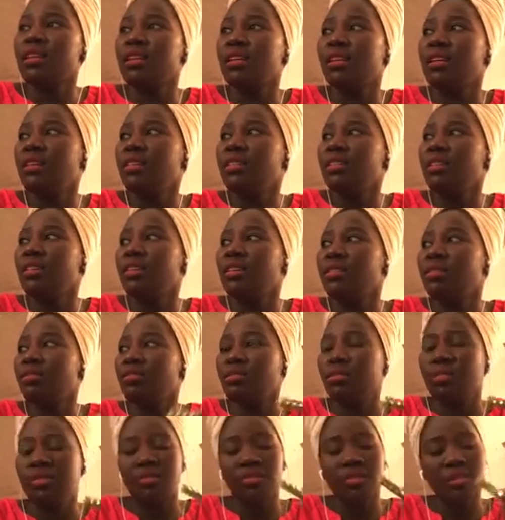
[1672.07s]
I
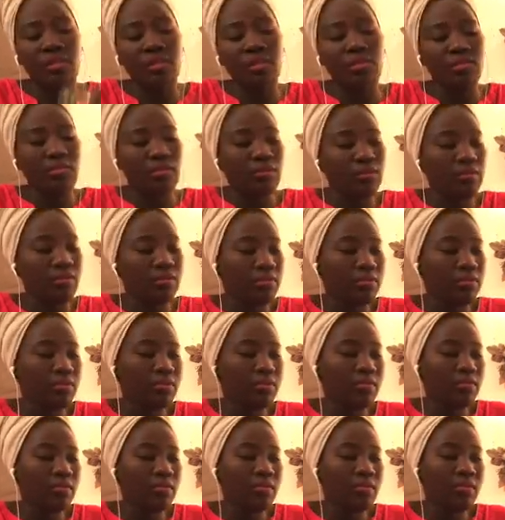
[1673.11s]
don't even know.
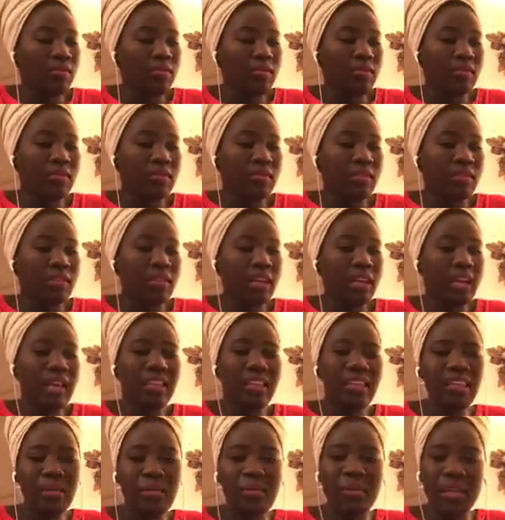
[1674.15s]
Like I
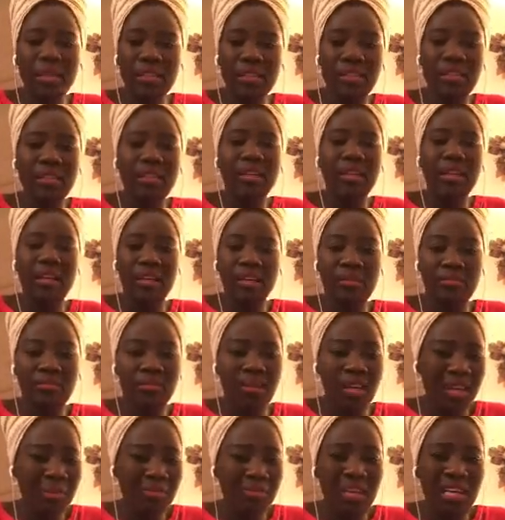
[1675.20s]
think Pakistan
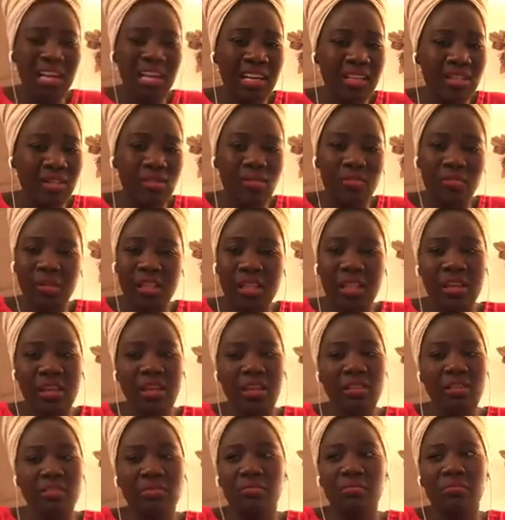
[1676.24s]
army has to be the